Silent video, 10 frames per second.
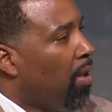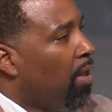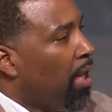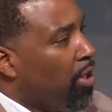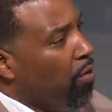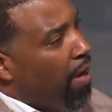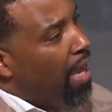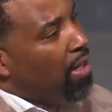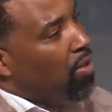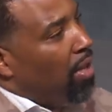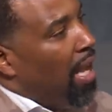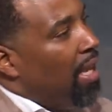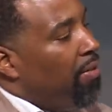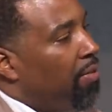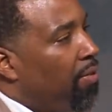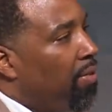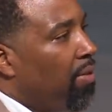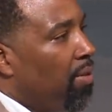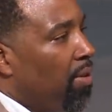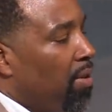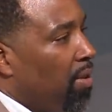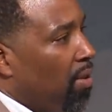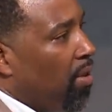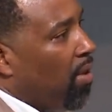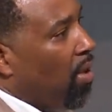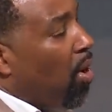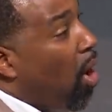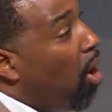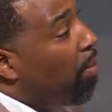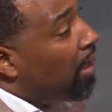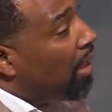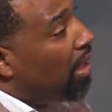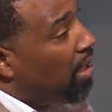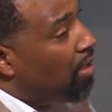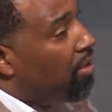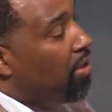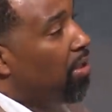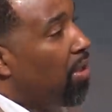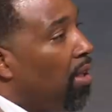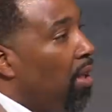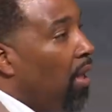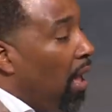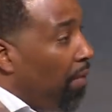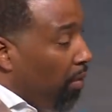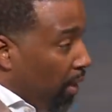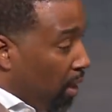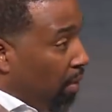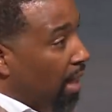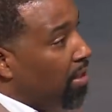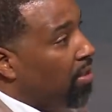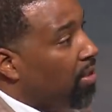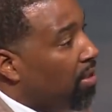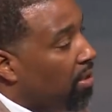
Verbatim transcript: that you've had in your life, all because of the regrets